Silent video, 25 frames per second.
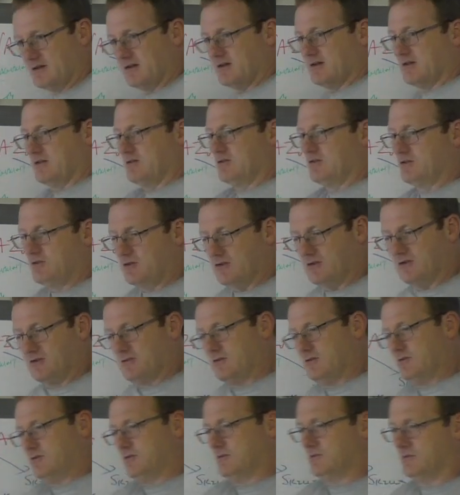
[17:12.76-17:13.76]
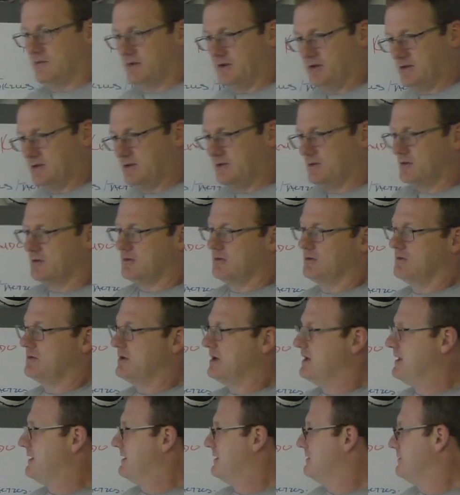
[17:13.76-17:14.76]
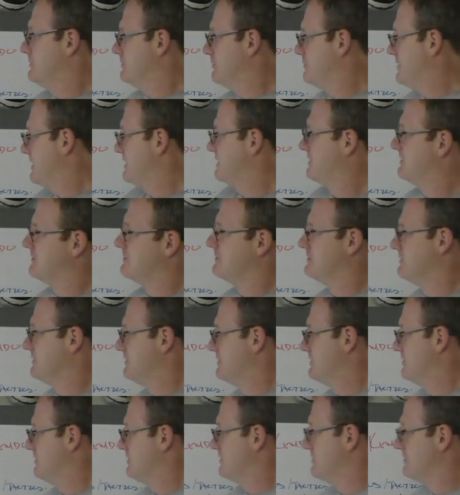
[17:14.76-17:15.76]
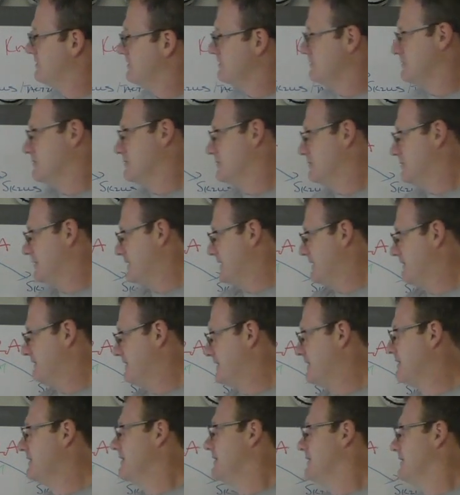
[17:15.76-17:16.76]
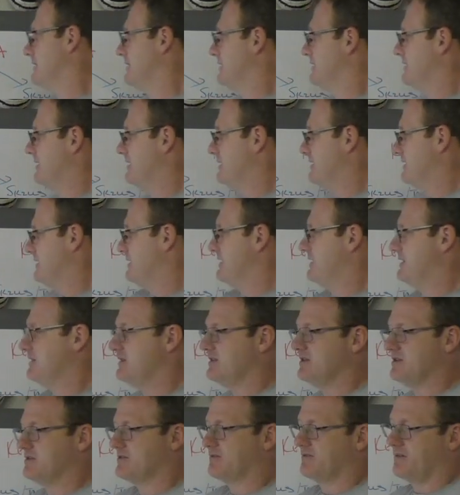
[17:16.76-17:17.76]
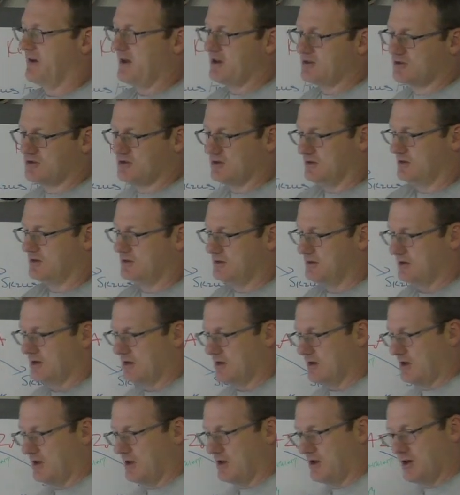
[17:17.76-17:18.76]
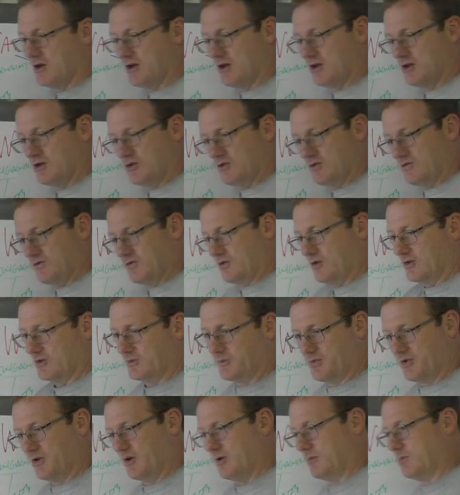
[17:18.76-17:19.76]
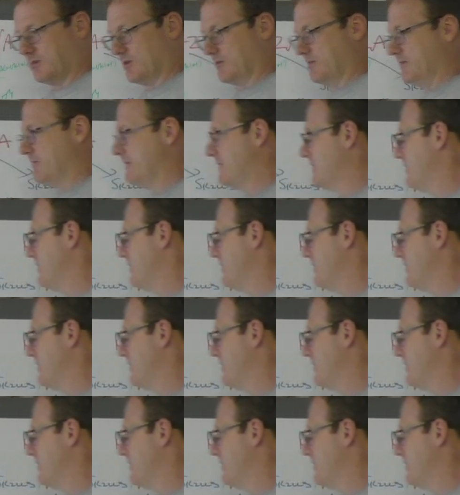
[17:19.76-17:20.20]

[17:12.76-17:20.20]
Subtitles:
the jiu-jitsu that we do here, or practical jiu-jitsu or whatever, in this fashion, you've got a problem,